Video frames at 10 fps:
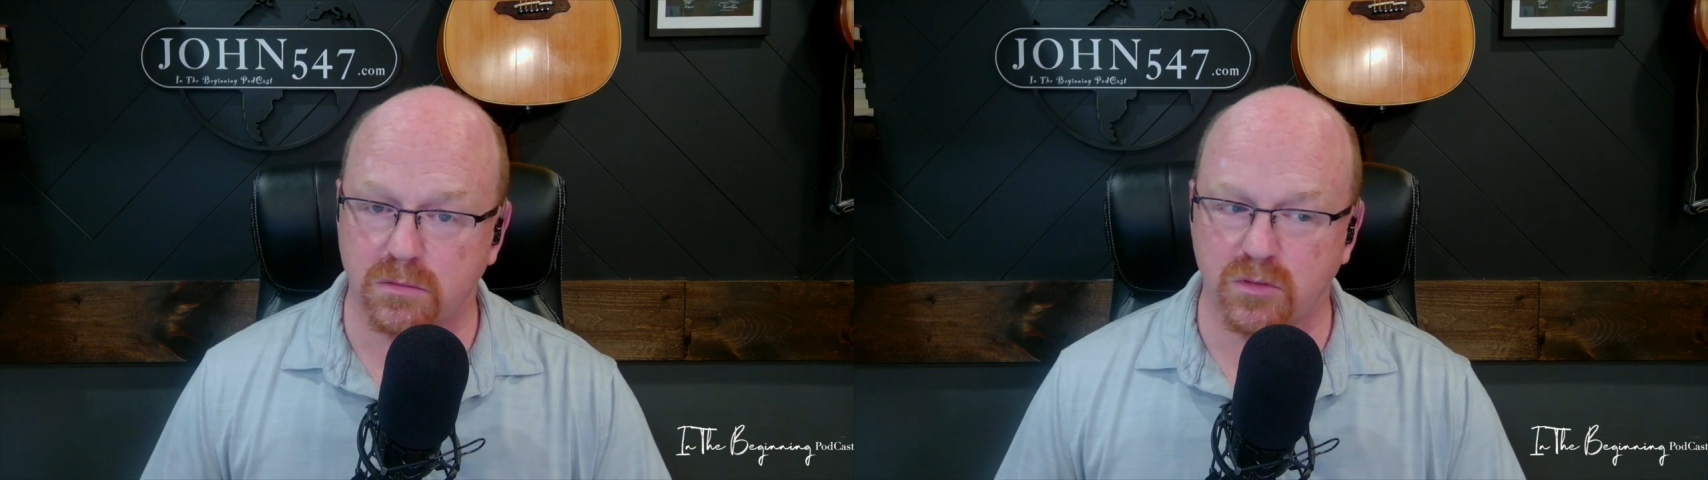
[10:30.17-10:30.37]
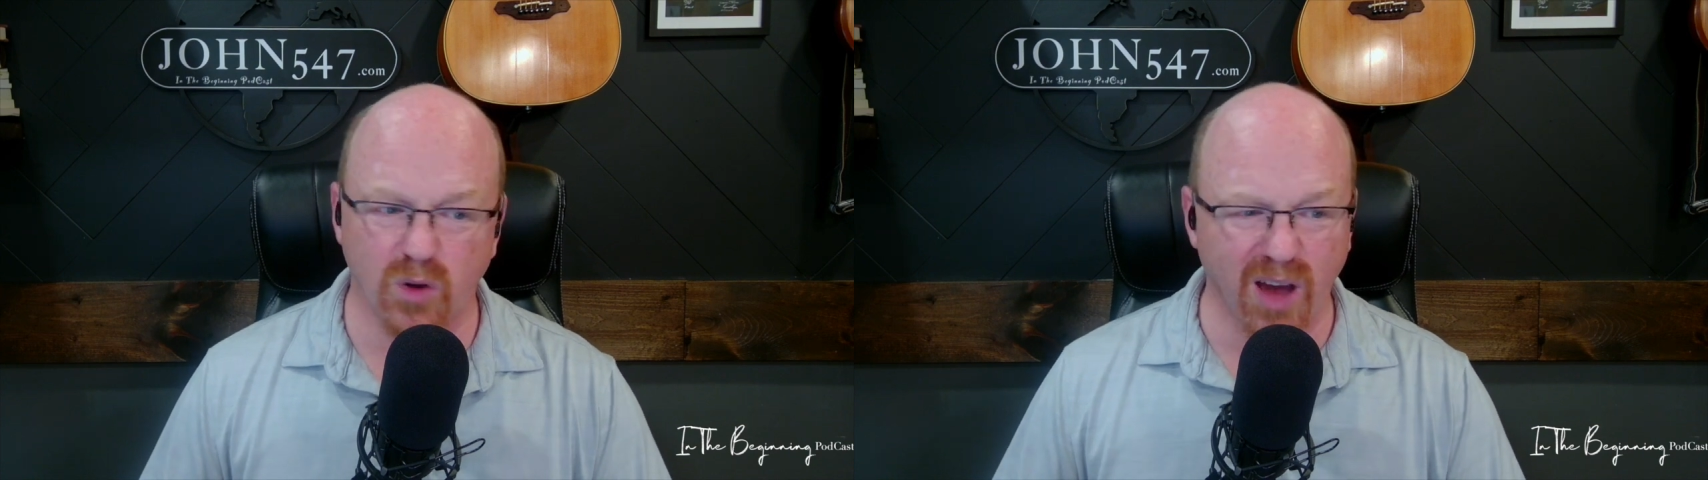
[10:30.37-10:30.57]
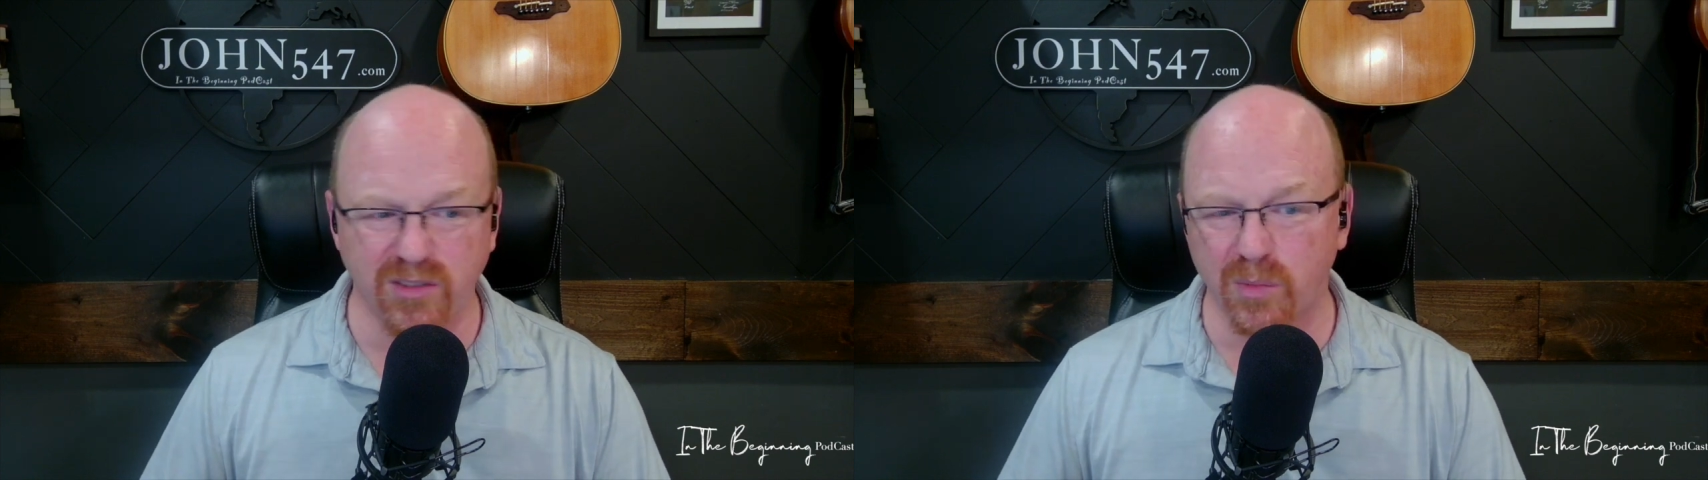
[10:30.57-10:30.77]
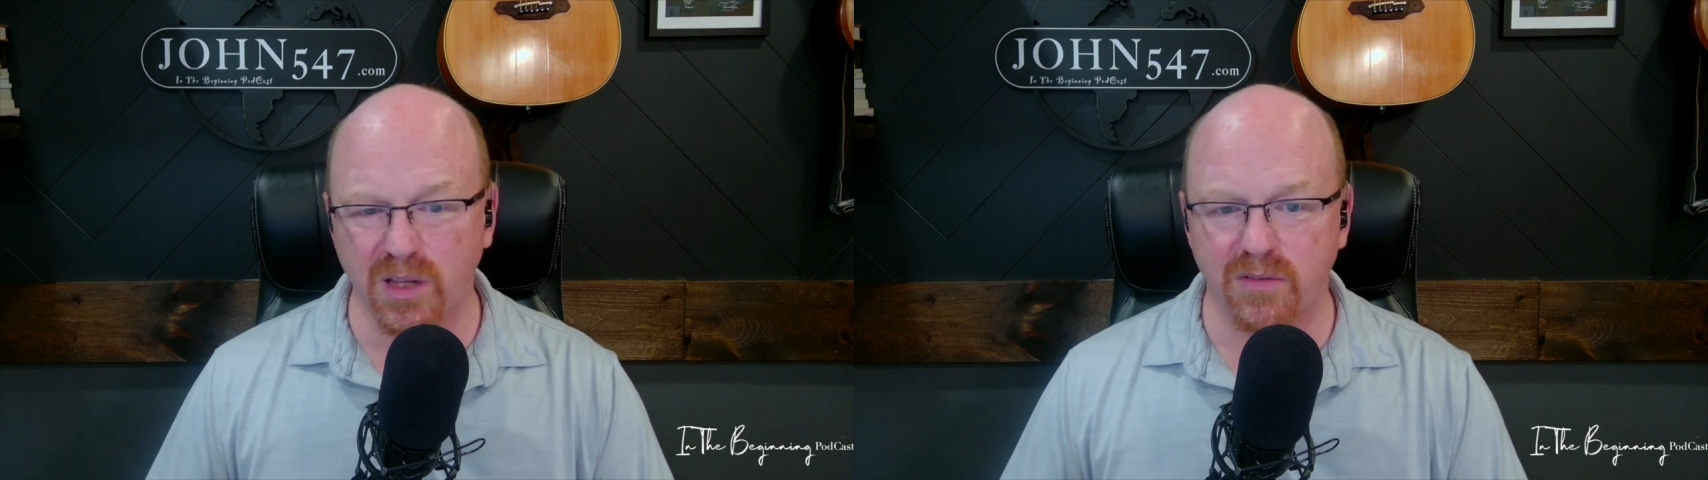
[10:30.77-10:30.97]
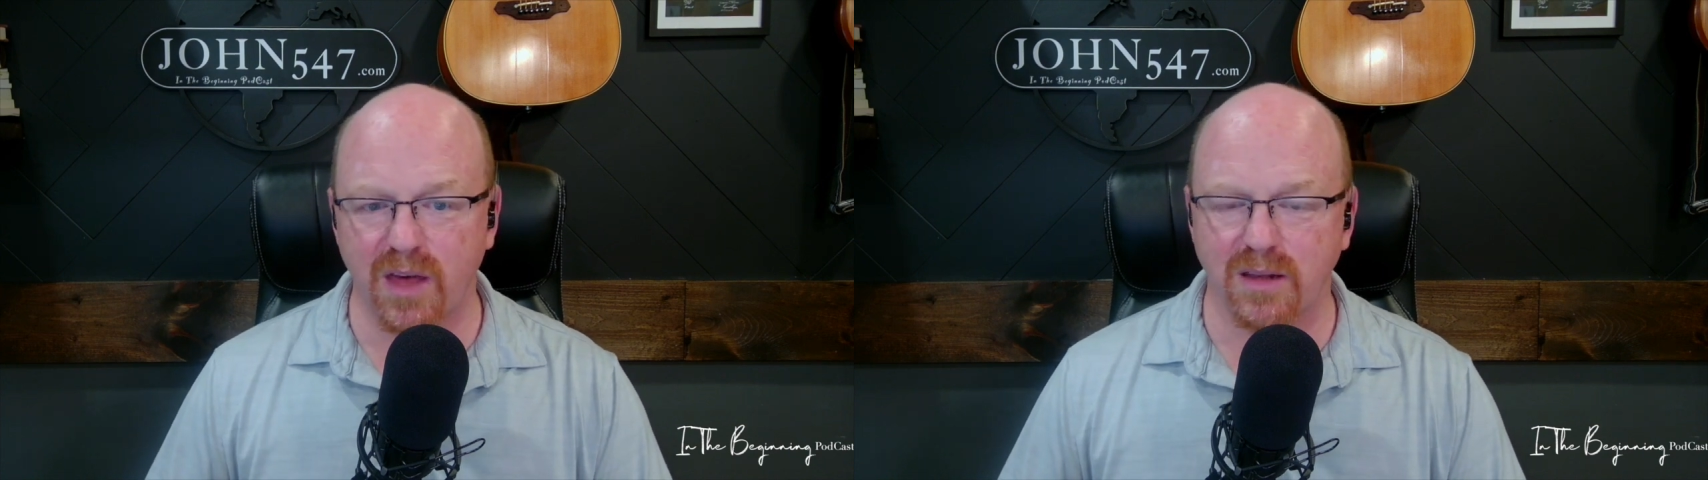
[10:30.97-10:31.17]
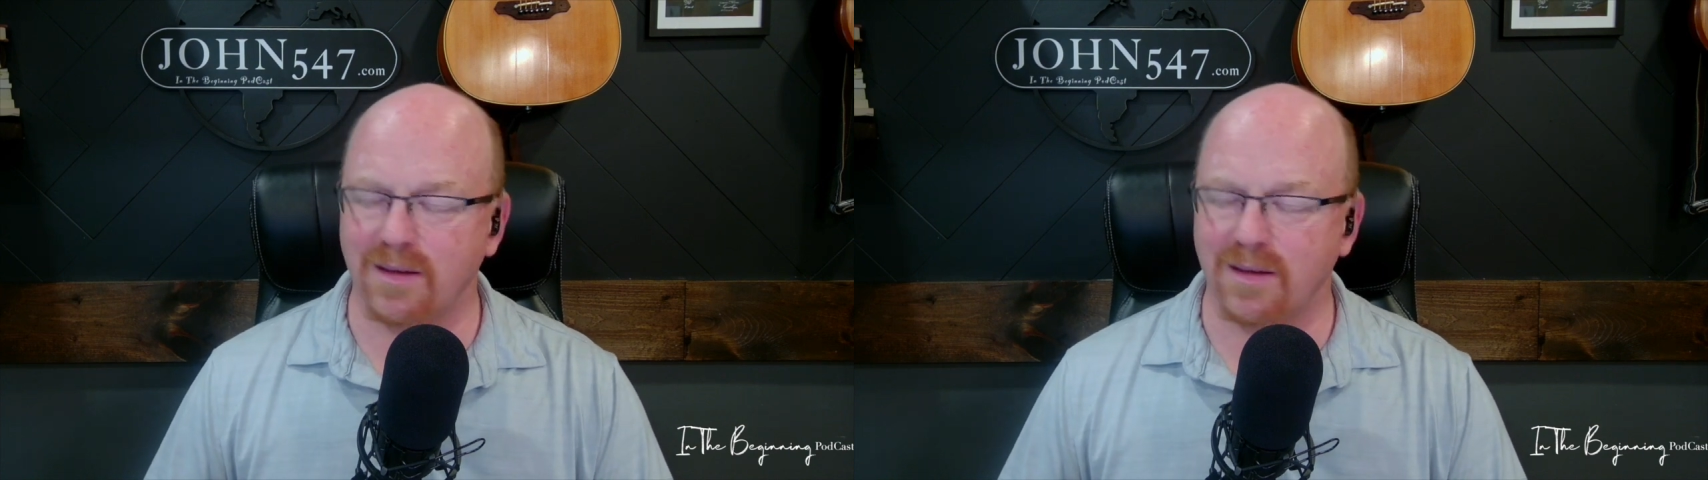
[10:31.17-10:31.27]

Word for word: Do I have to believe that?